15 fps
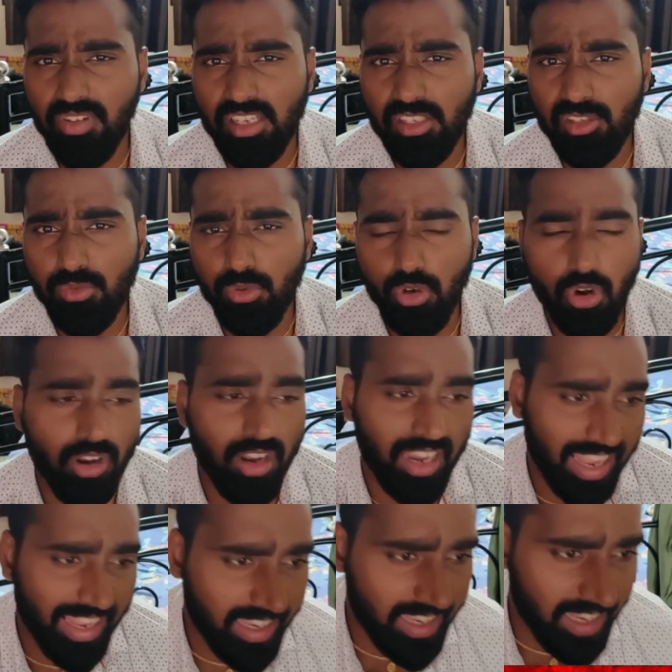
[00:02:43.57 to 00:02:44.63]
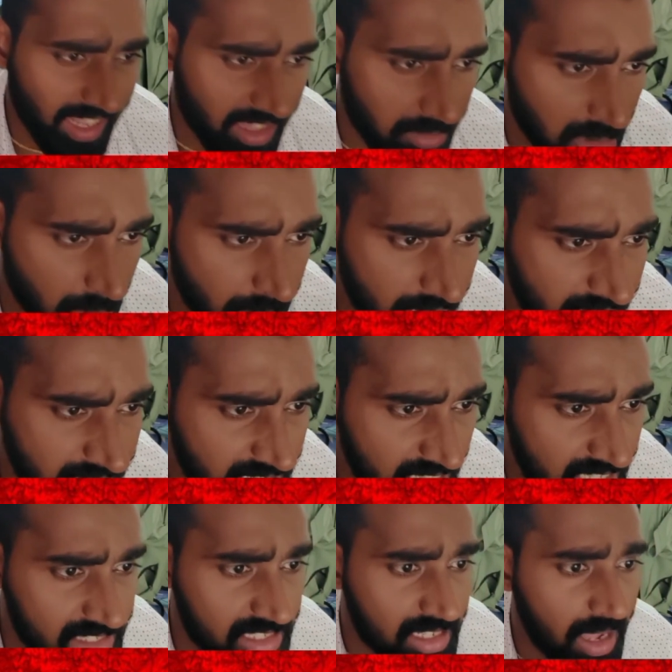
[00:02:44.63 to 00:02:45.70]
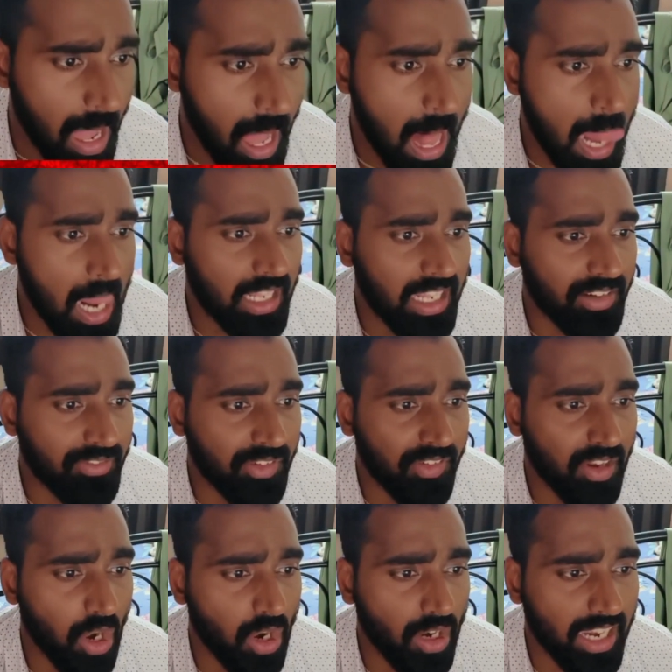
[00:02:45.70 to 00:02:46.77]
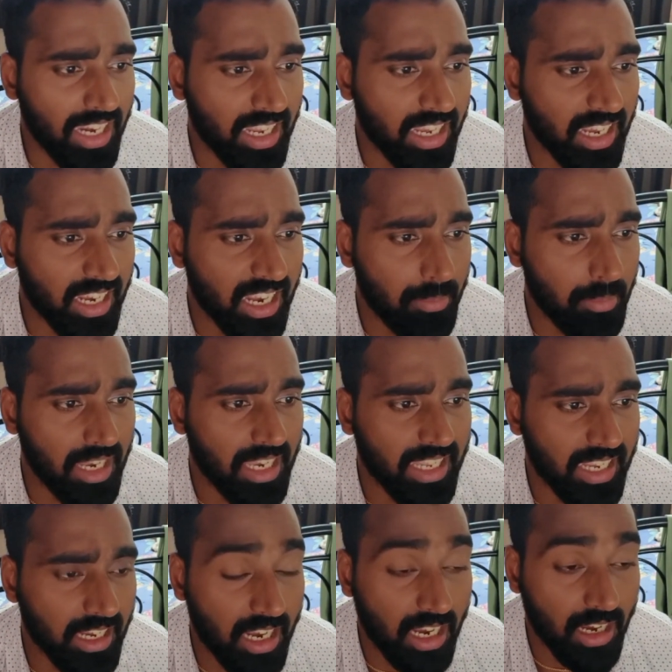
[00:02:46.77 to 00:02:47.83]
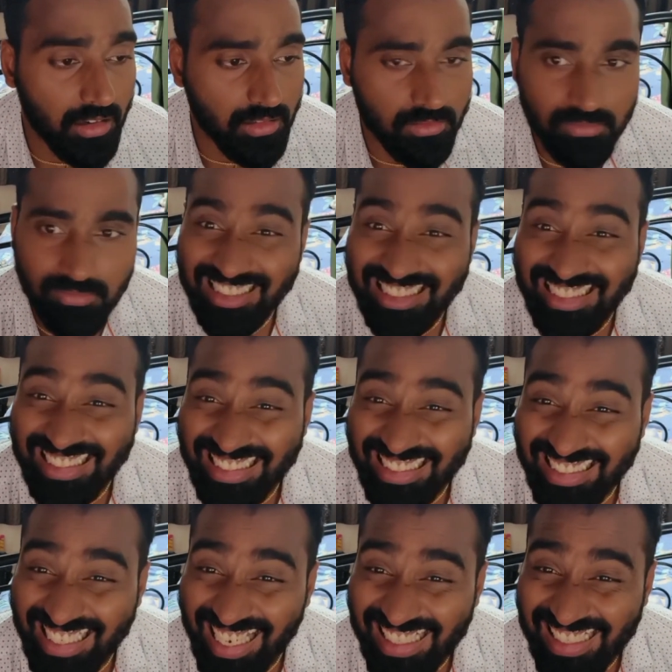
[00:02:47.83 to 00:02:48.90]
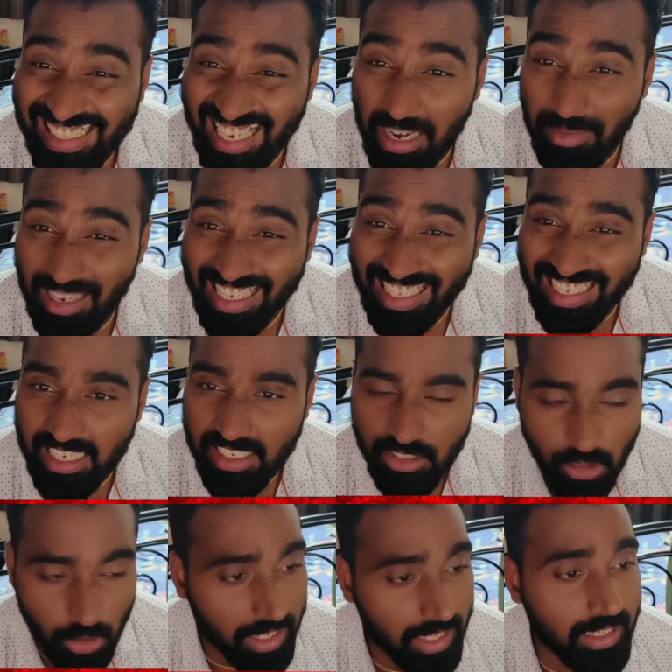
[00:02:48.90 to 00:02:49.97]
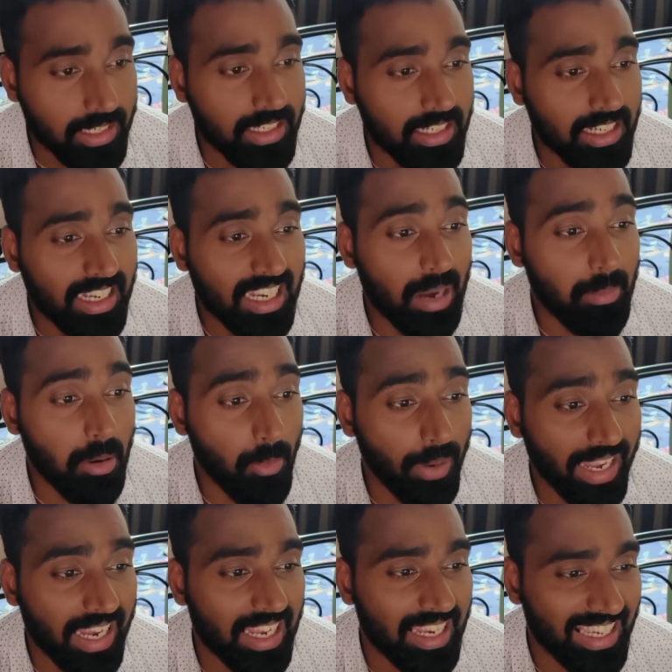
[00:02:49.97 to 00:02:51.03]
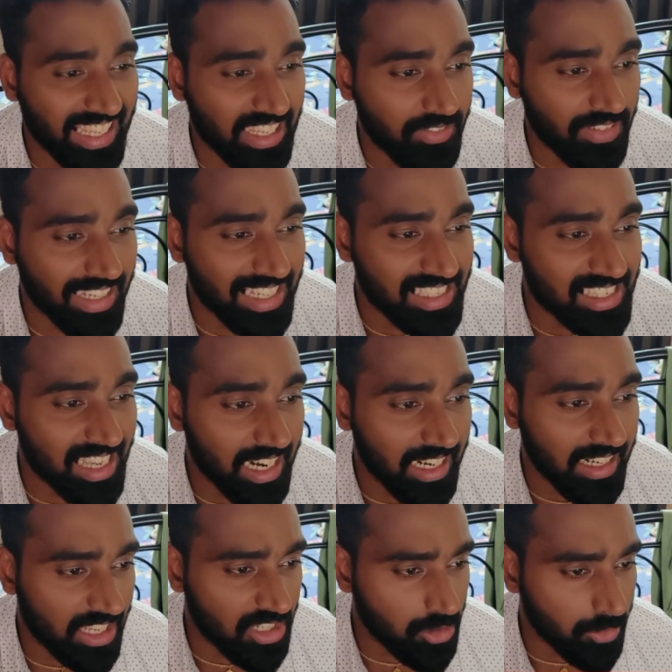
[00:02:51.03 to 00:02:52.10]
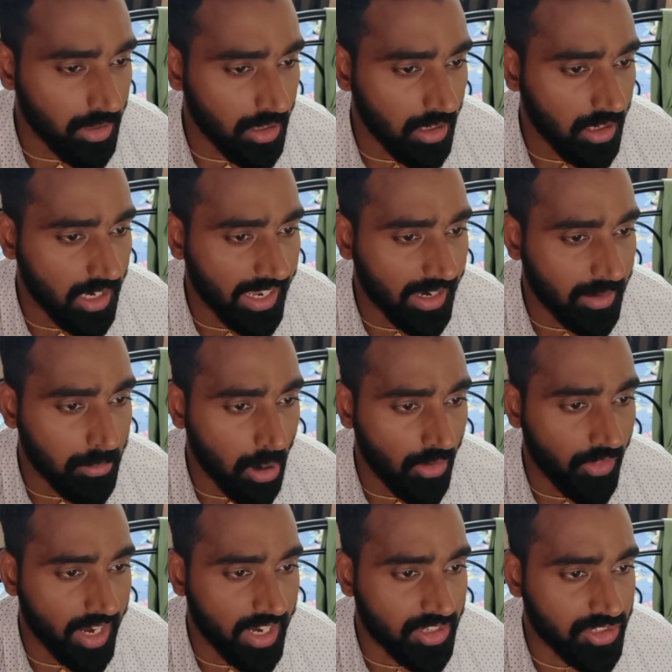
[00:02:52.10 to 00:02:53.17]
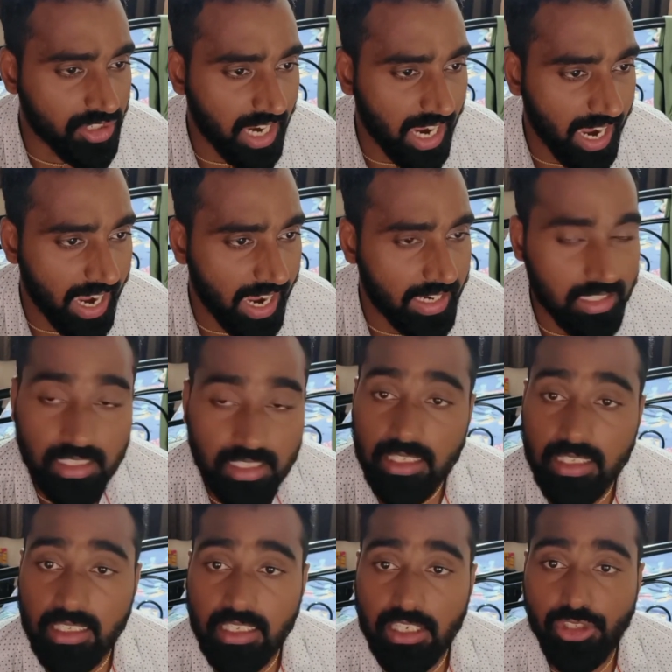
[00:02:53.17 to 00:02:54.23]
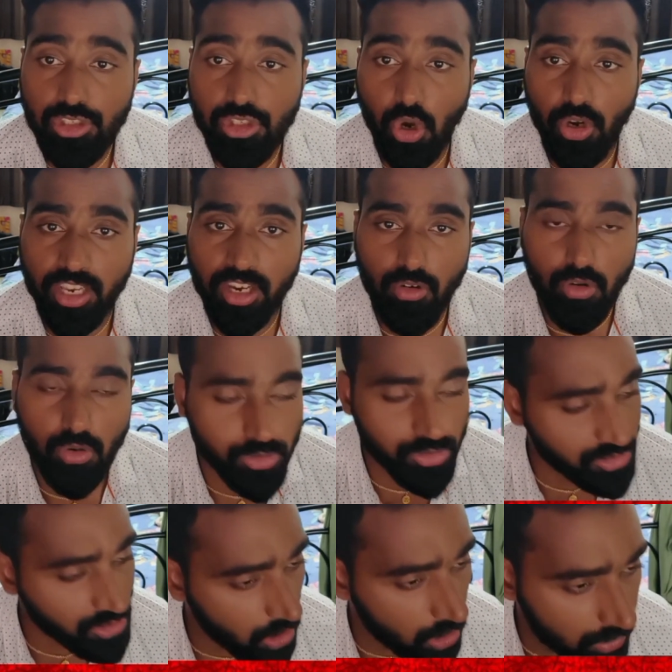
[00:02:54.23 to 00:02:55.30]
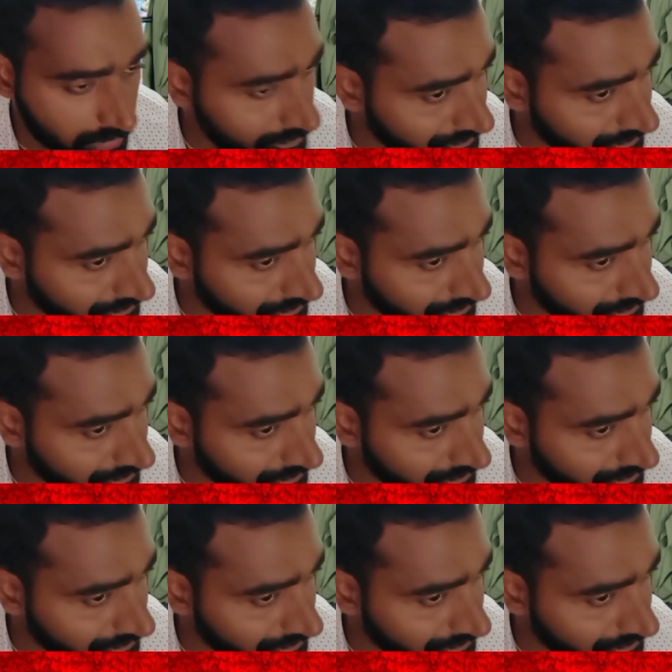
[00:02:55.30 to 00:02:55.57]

fans would not like at the moment. He says that we will not let Camavinga did I say Kamalinga? Sorry. Kamawinga leave. He's untouchable like Modric and Tony Cruz. So